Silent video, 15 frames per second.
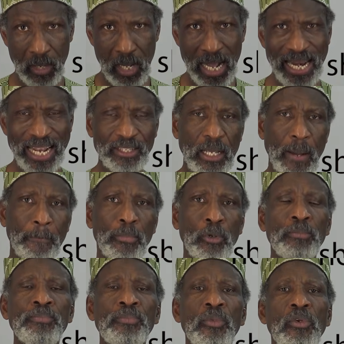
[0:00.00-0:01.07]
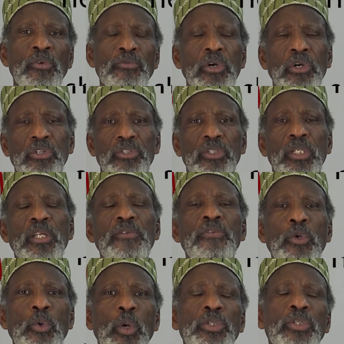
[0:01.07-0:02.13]
An example, for instance, if
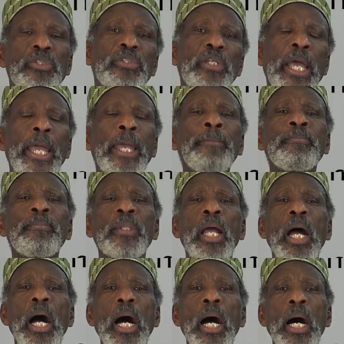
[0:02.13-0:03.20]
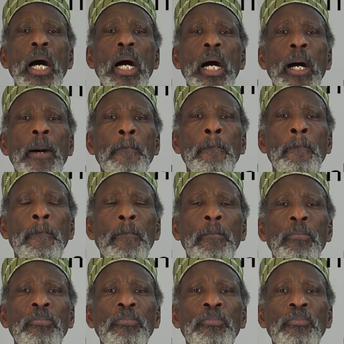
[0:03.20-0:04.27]
you want to say,
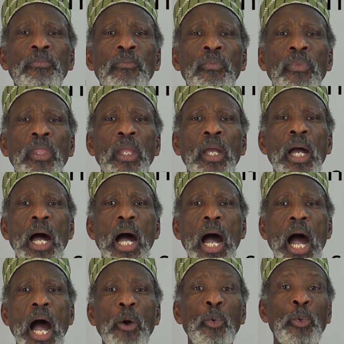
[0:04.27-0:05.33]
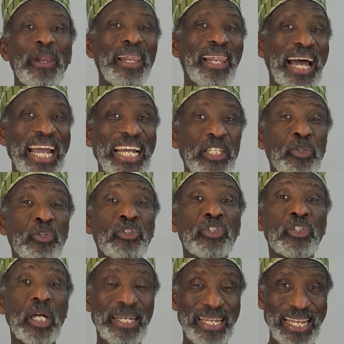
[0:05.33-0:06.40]
I would like to
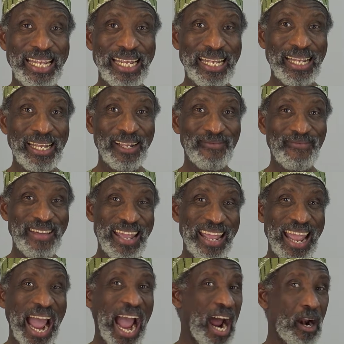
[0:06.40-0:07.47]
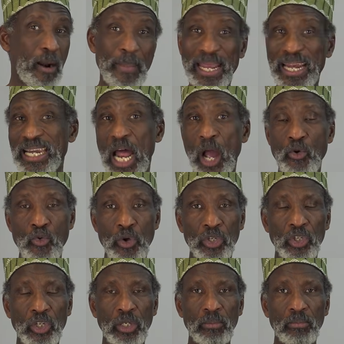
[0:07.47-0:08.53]
study the Arabic
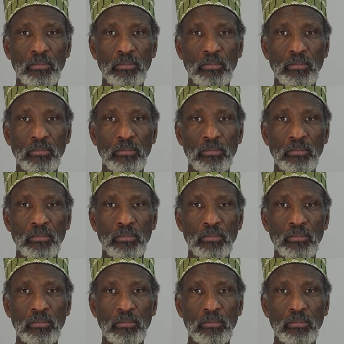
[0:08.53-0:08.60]
language.